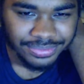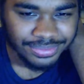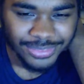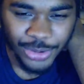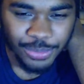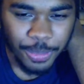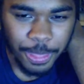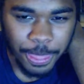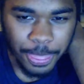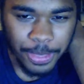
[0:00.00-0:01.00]
Nope.
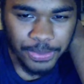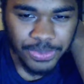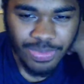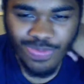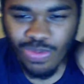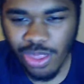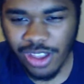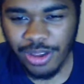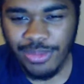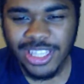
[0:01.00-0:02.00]

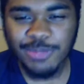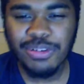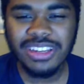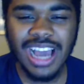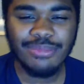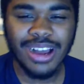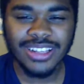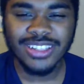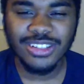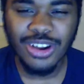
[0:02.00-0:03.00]
Mrs. Punyama
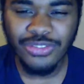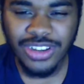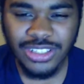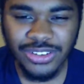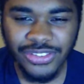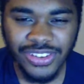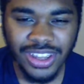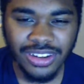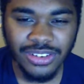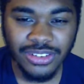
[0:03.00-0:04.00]
has nothing to
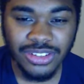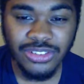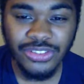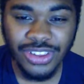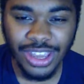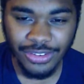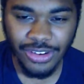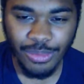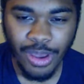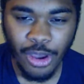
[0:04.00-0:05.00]
fear
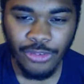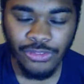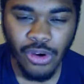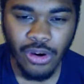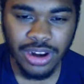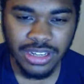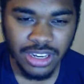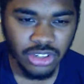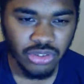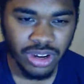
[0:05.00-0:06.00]
from her forehead
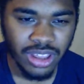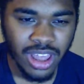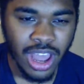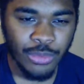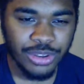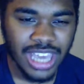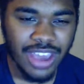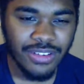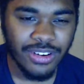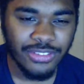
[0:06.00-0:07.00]
injury. We gave her a